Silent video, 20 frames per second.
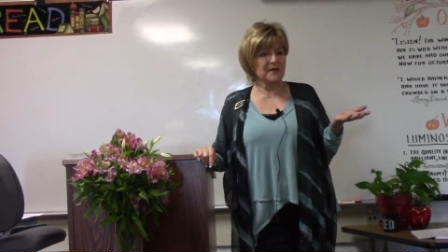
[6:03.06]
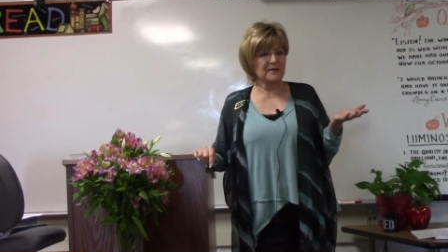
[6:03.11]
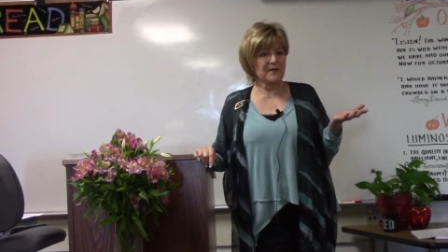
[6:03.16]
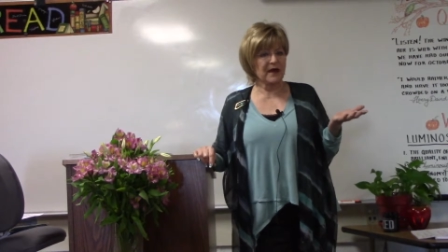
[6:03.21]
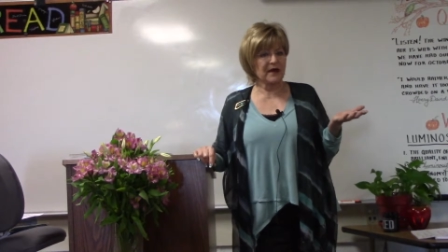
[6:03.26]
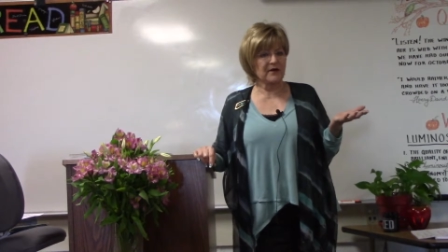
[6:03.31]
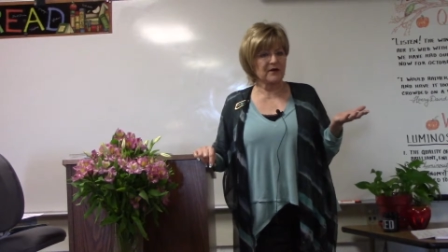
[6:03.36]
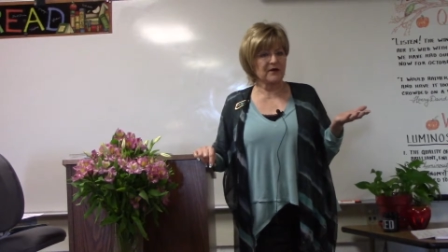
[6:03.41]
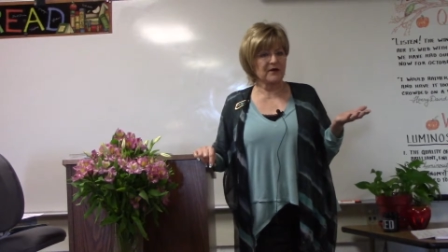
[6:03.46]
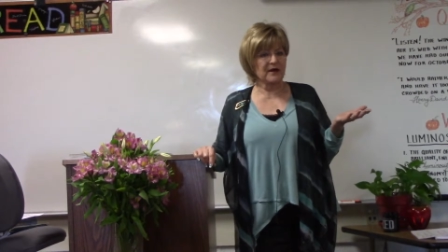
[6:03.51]

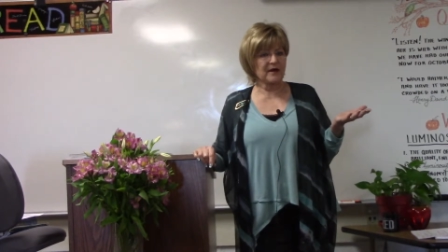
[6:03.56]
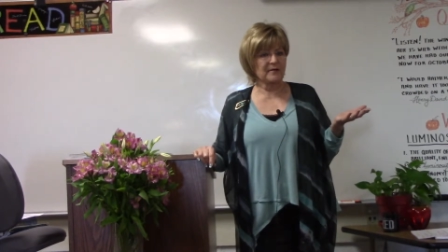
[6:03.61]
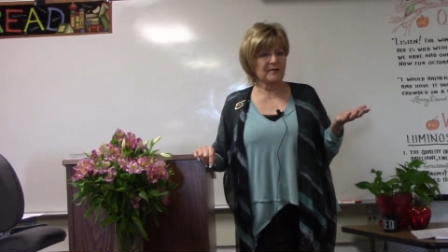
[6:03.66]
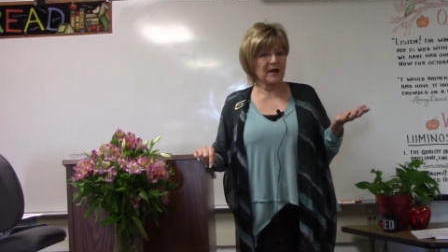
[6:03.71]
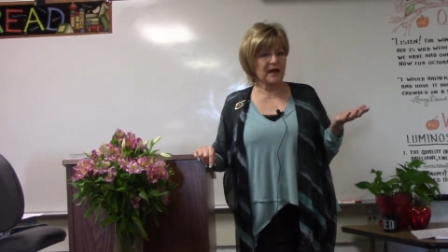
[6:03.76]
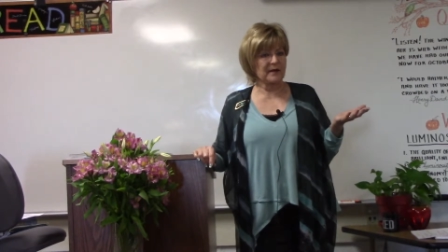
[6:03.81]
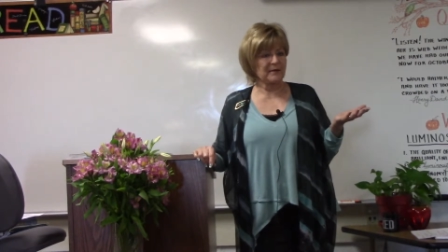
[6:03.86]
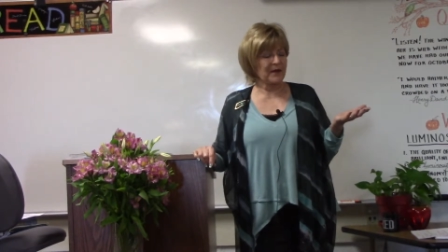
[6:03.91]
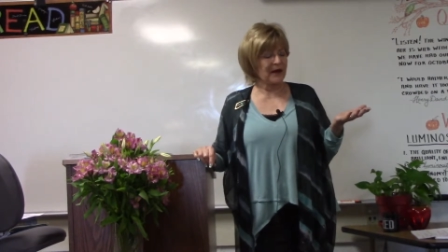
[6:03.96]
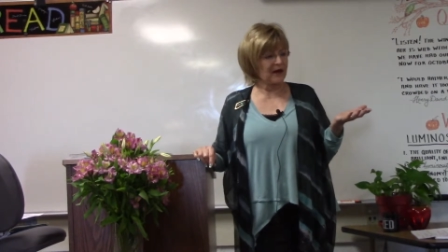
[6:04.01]
better than
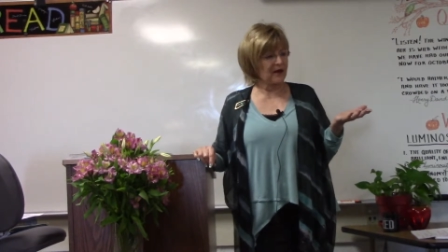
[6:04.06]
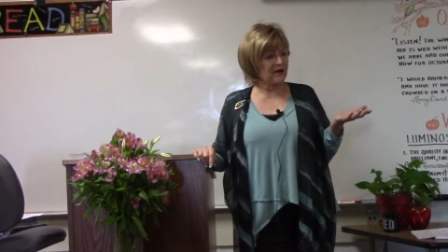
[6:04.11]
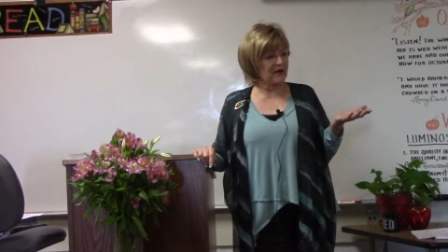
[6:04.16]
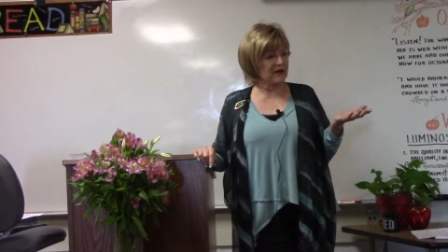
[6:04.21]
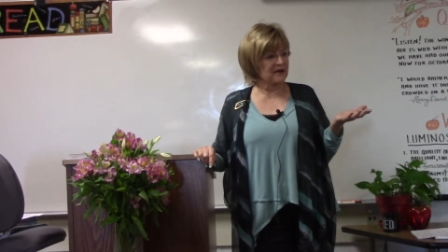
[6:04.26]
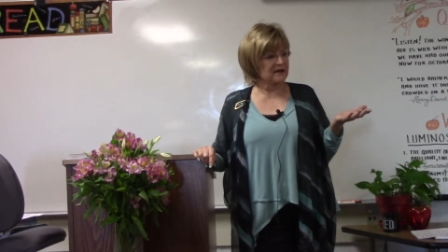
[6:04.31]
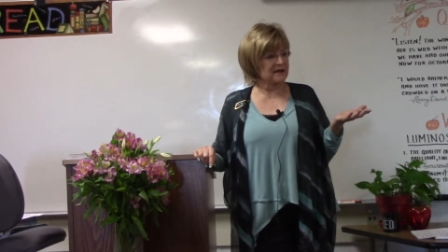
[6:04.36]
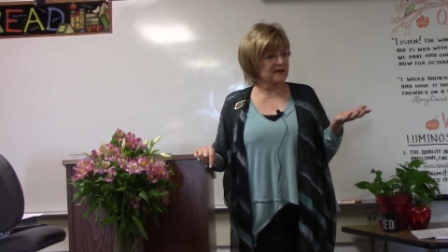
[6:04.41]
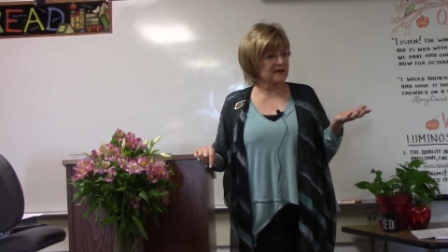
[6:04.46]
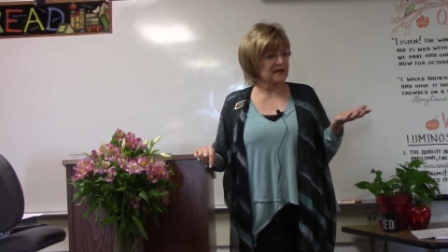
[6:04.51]
my
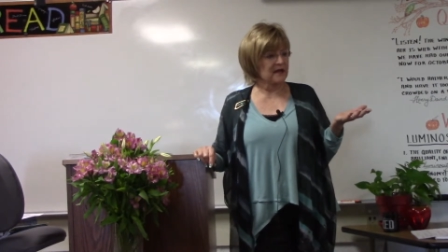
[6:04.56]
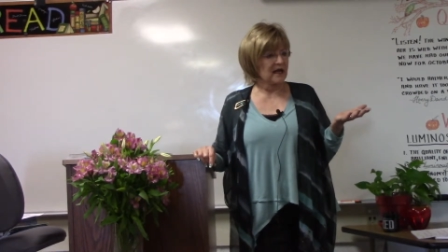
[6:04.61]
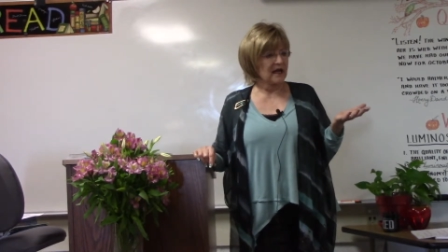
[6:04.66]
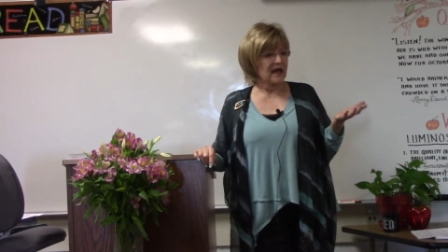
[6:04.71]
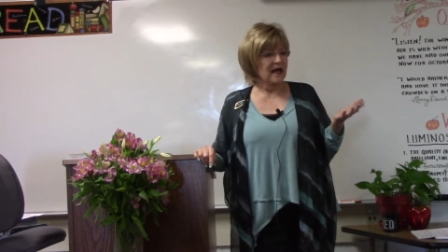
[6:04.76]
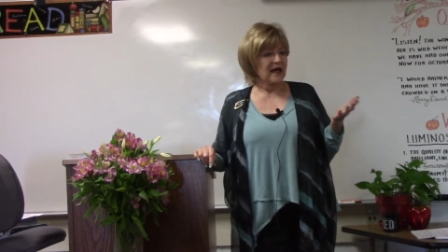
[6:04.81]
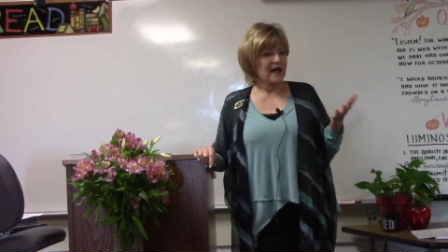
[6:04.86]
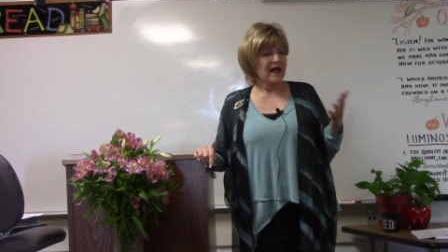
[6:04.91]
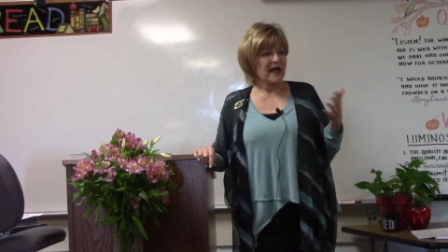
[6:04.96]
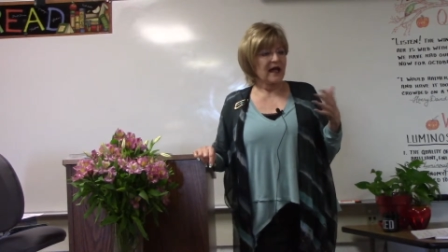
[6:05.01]
parents
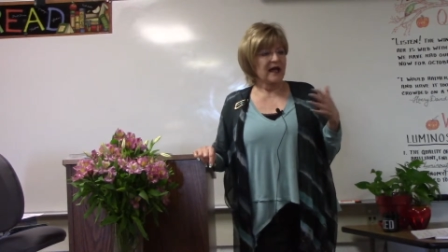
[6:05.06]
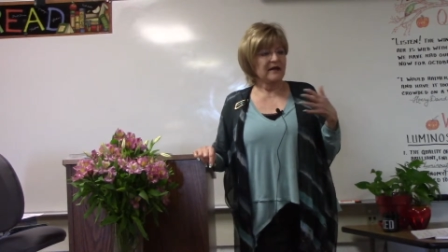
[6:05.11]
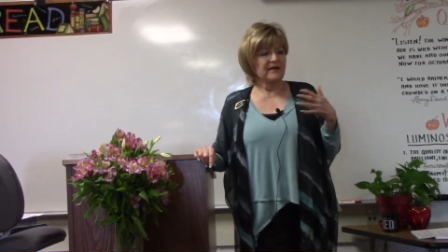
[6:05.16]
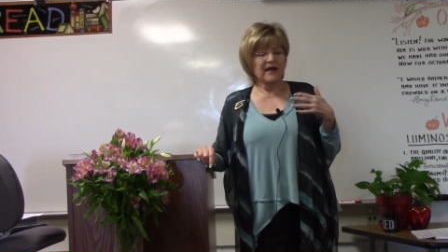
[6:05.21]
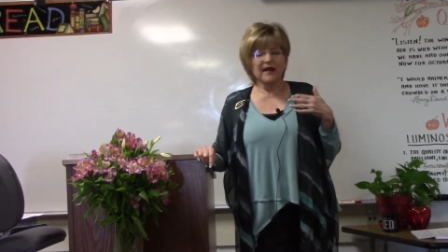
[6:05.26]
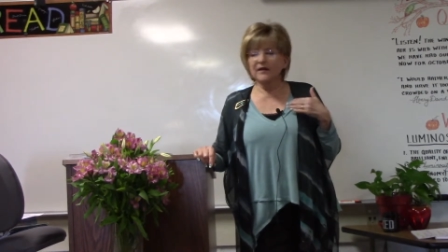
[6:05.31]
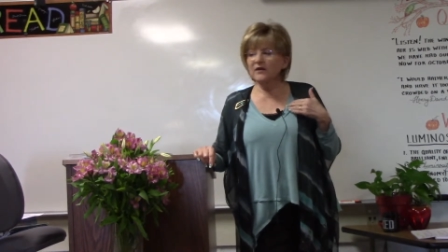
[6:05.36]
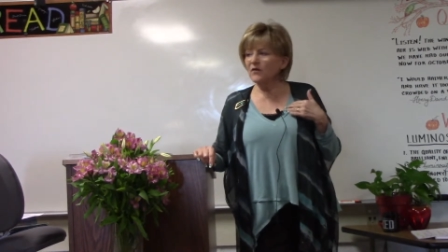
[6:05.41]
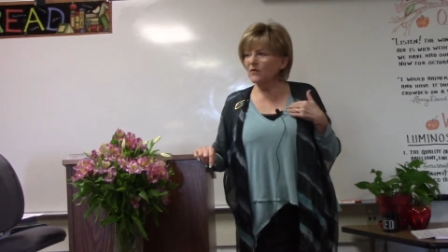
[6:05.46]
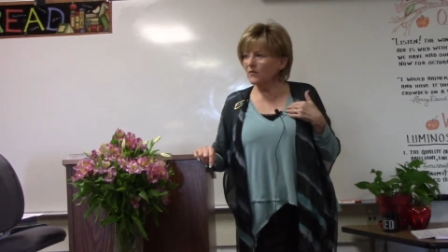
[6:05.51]
and
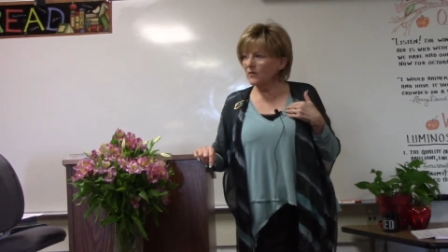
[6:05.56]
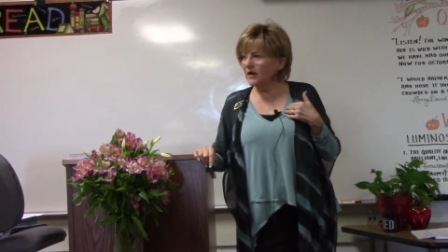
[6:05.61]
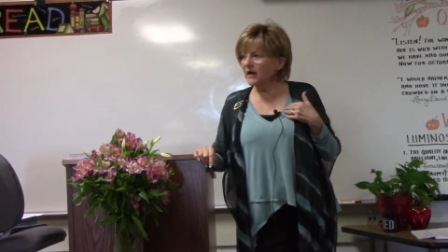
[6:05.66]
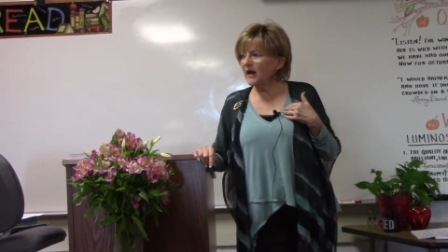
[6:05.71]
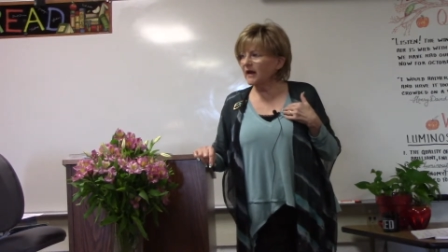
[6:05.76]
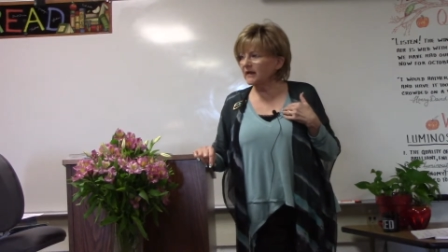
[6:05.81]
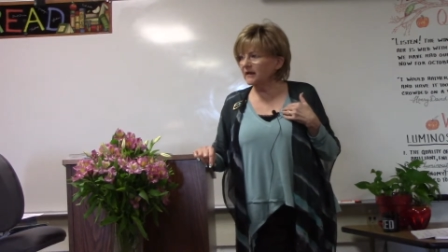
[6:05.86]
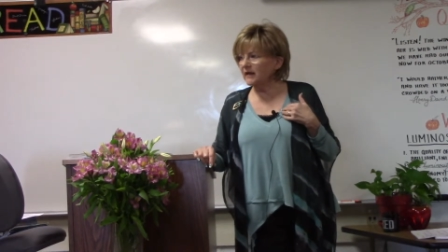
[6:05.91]
they know what I